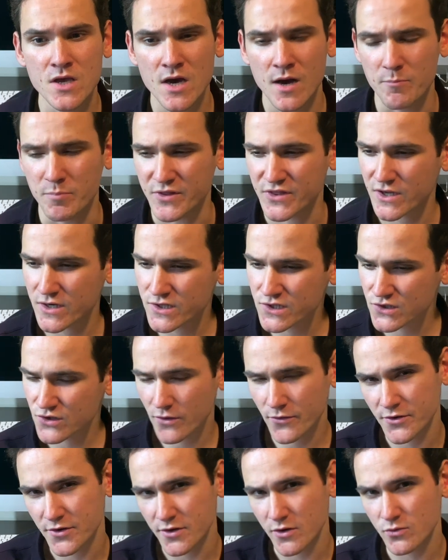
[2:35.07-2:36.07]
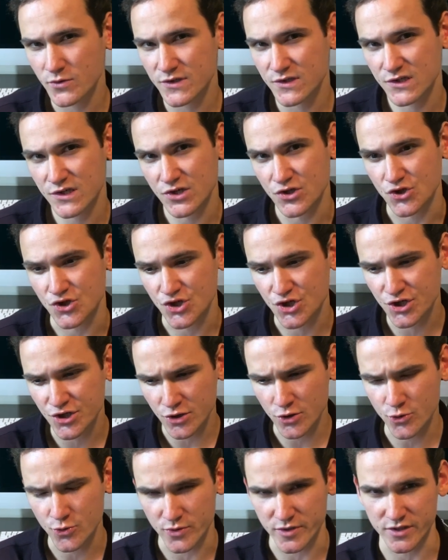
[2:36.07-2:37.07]
But then he started noticing
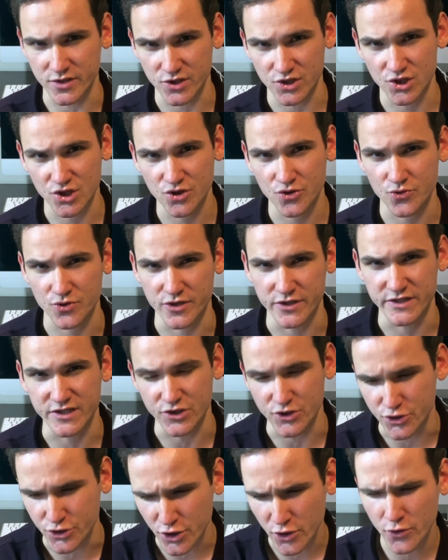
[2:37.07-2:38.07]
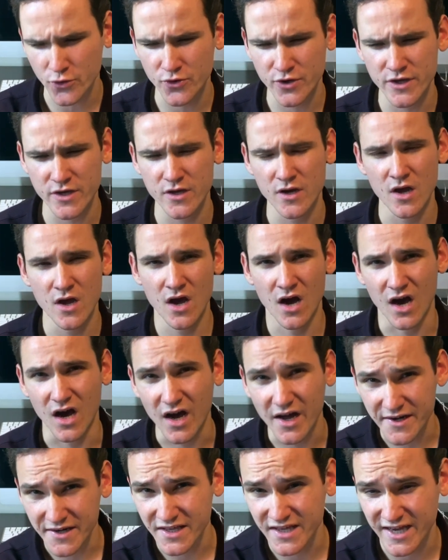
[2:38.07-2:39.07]
children in the streets, dirty,
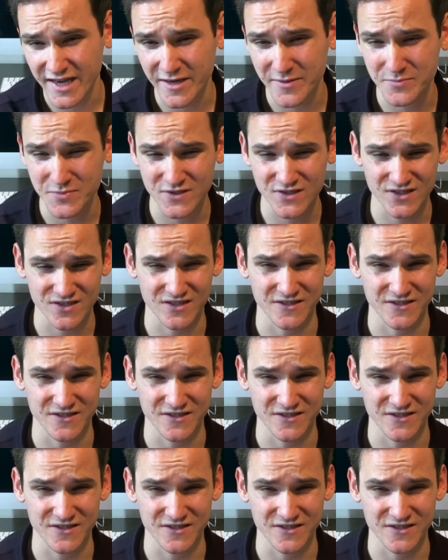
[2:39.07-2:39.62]
unkept,